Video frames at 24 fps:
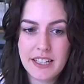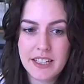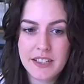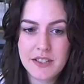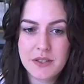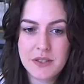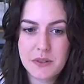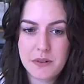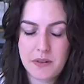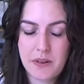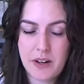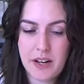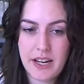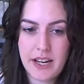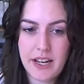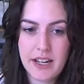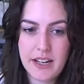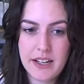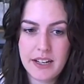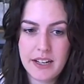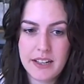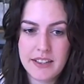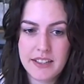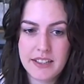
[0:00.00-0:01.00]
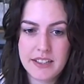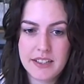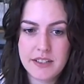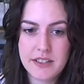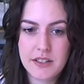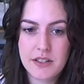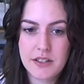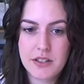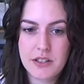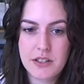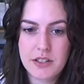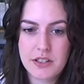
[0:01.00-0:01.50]
That's great. And that's
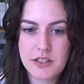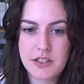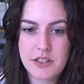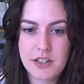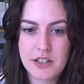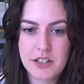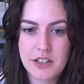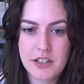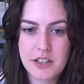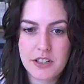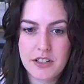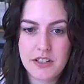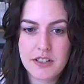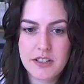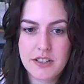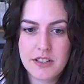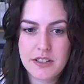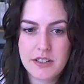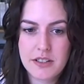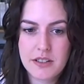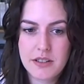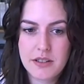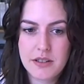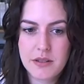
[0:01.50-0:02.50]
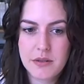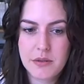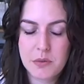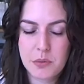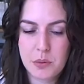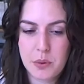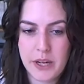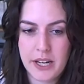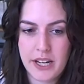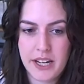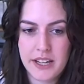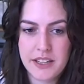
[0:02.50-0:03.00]
a nurture
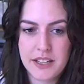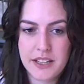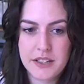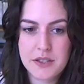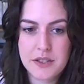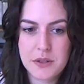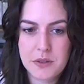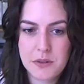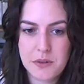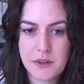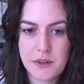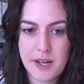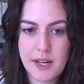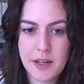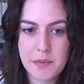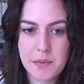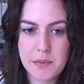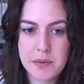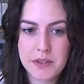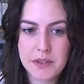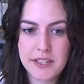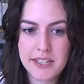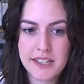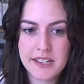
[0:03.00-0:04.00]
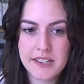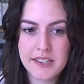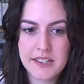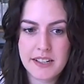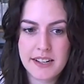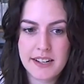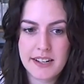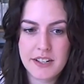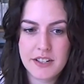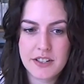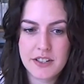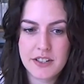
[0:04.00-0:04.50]
way, that's great, but that's
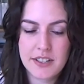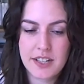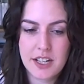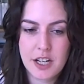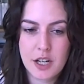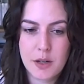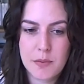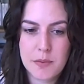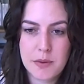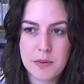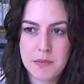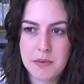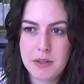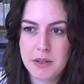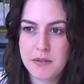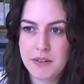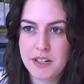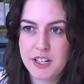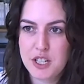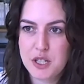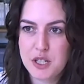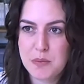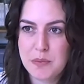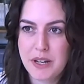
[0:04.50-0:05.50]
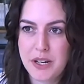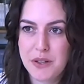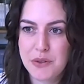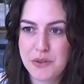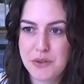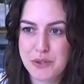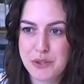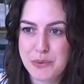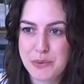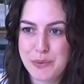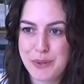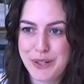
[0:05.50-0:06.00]
not actually helping me reach my
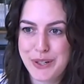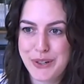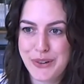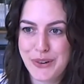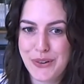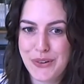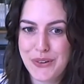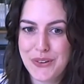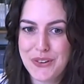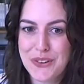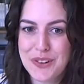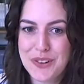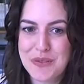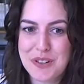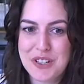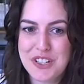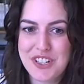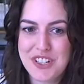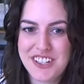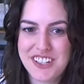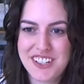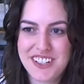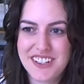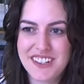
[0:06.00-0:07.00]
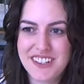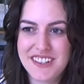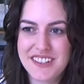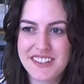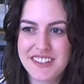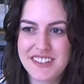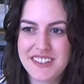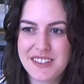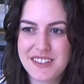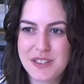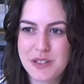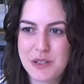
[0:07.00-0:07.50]
ultimate goal, which
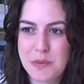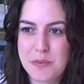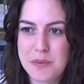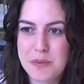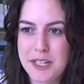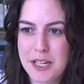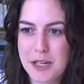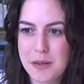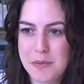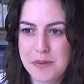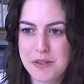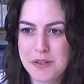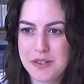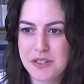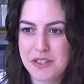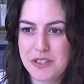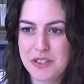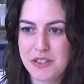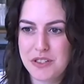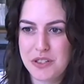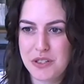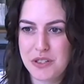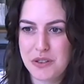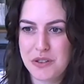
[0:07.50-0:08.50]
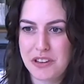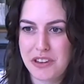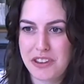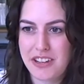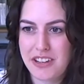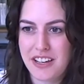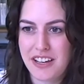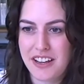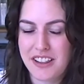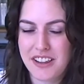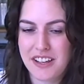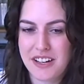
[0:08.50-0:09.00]
is to be able to do the
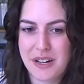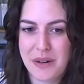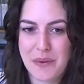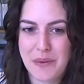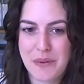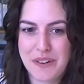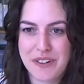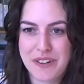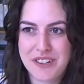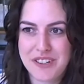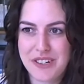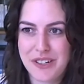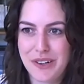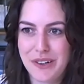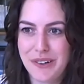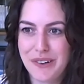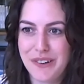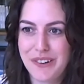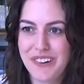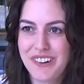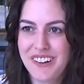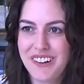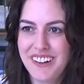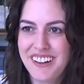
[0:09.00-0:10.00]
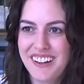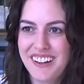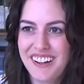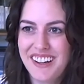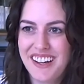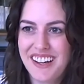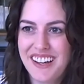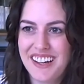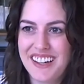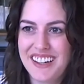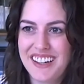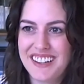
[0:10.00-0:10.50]
thing that I want to do
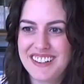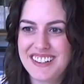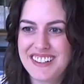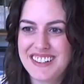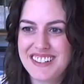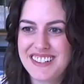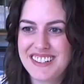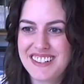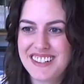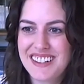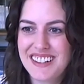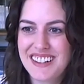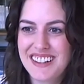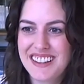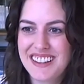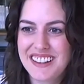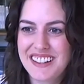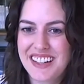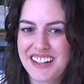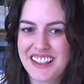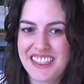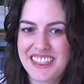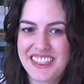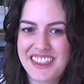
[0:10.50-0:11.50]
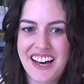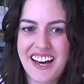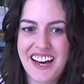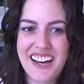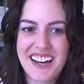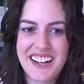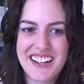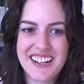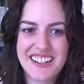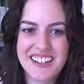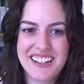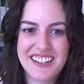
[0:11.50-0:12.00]
and let
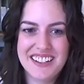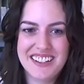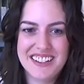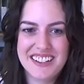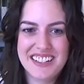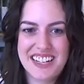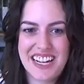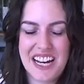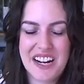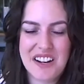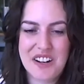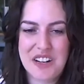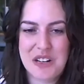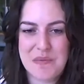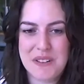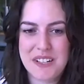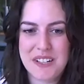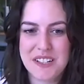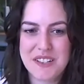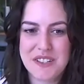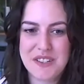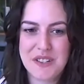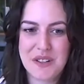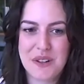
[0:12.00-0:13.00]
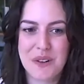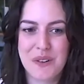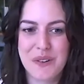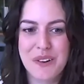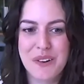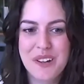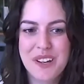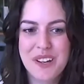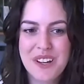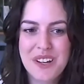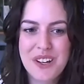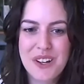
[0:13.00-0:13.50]
that carry me. So,
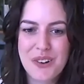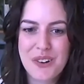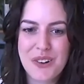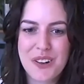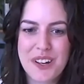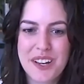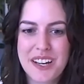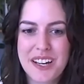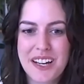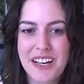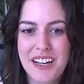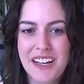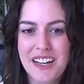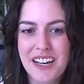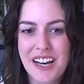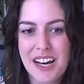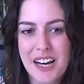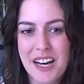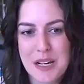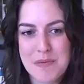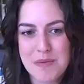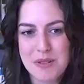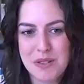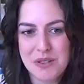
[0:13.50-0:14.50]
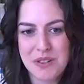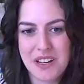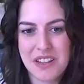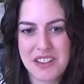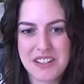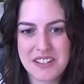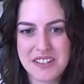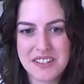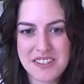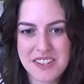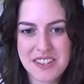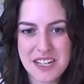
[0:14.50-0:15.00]
okay, yeah, I'm doing
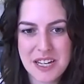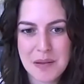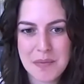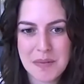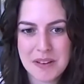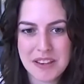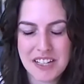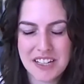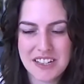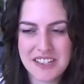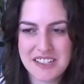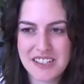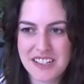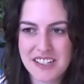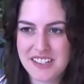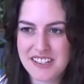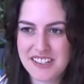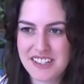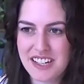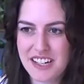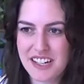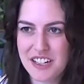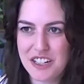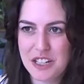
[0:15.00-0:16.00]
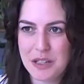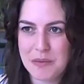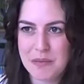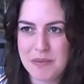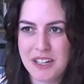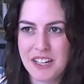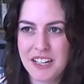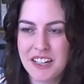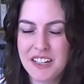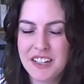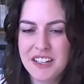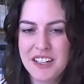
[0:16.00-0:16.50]
this thing, but that's not scaling
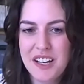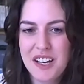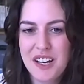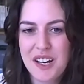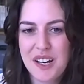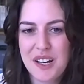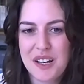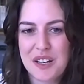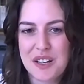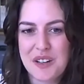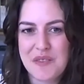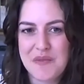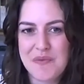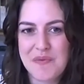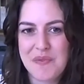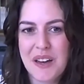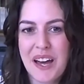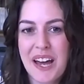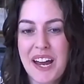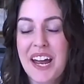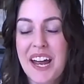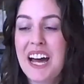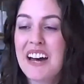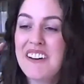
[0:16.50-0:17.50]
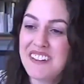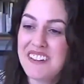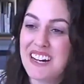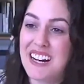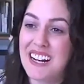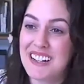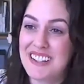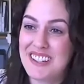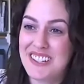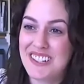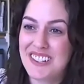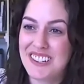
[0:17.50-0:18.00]
me. Um, I have an
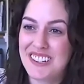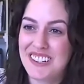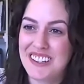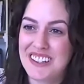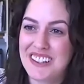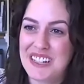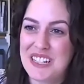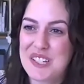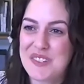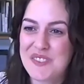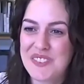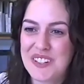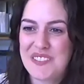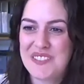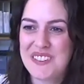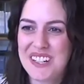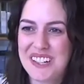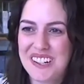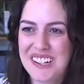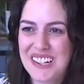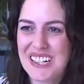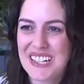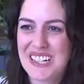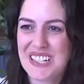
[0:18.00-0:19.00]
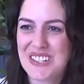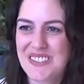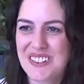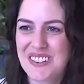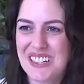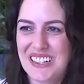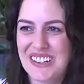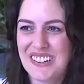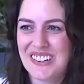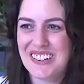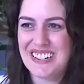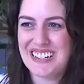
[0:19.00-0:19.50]
answer to this, but I'm curious
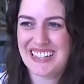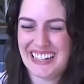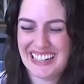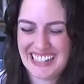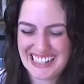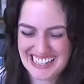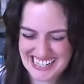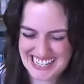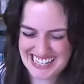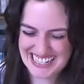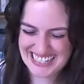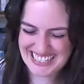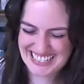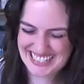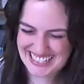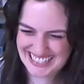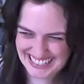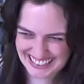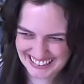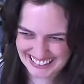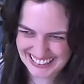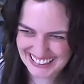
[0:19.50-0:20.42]
what yours is.